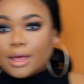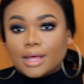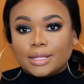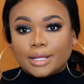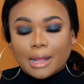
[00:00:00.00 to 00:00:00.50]

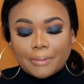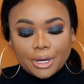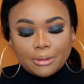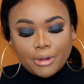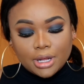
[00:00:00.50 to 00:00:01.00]
And then I'm
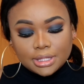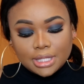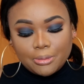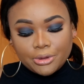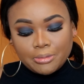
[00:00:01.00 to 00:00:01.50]
gonna bronze
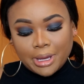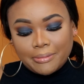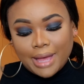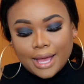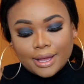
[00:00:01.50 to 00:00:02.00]
up with my
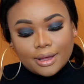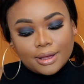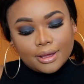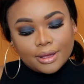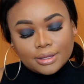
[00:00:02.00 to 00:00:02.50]
MAC
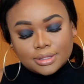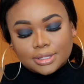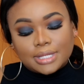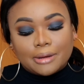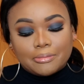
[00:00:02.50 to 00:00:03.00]

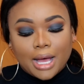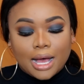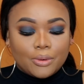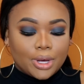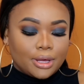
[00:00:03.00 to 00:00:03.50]
Sun
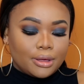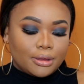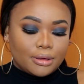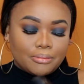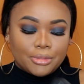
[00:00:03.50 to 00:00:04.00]
Power
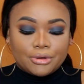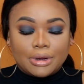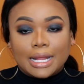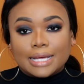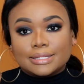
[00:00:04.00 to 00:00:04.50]

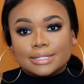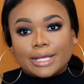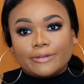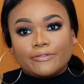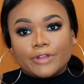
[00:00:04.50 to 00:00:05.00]
Mineralized
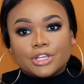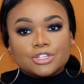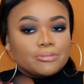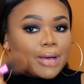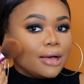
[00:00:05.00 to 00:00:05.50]
Skin
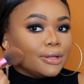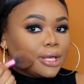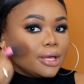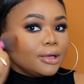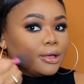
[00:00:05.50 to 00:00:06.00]
Finish
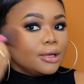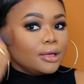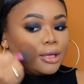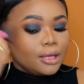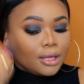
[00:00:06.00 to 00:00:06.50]
powder.
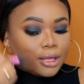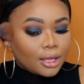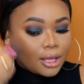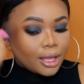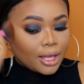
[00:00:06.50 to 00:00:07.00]

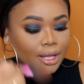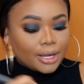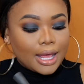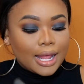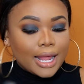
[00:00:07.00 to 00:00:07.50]
And
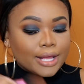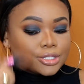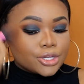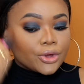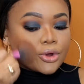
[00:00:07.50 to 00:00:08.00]
I like
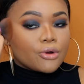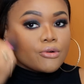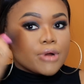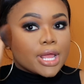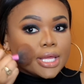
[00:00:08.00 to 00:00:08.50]
to go
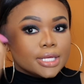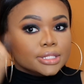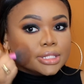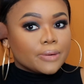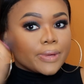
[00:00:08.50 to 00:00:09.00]

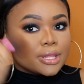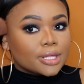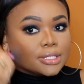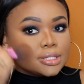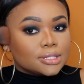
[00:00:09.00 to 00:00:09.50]
crazy with
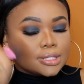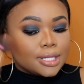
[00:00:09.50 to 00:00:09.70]
this.